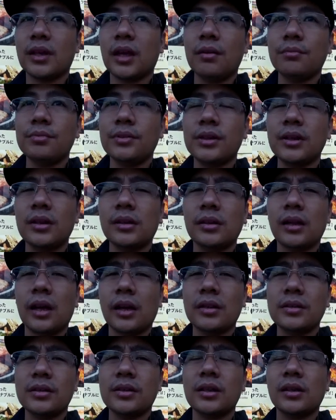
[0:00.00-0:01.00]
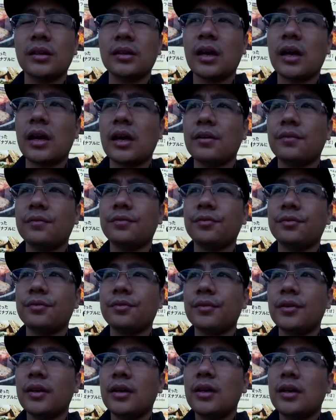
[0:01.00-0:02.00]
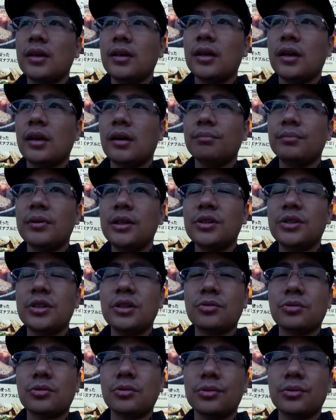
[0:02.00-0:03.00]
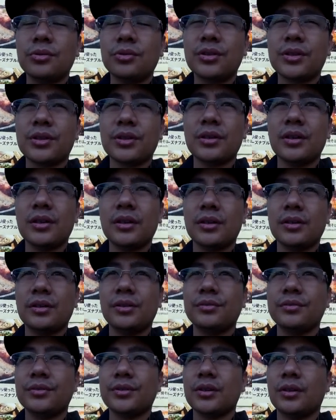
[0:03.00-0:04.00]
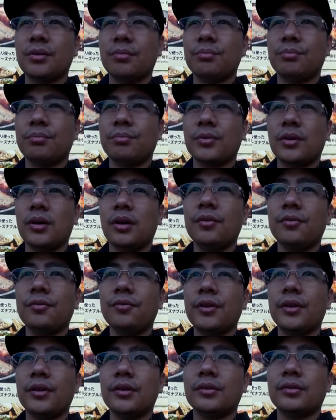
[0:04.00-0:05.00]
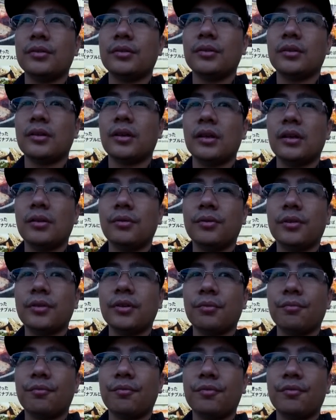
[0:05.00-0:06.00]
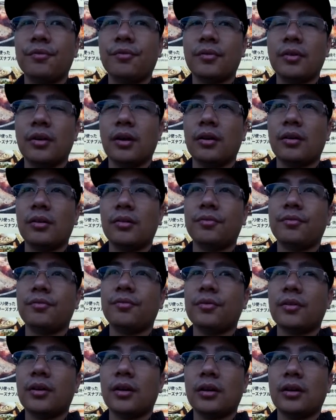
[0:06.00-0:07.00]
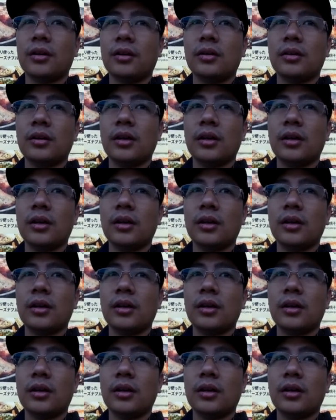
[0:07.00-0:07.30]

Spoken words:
still have itchy throats and some cough and a little bit of a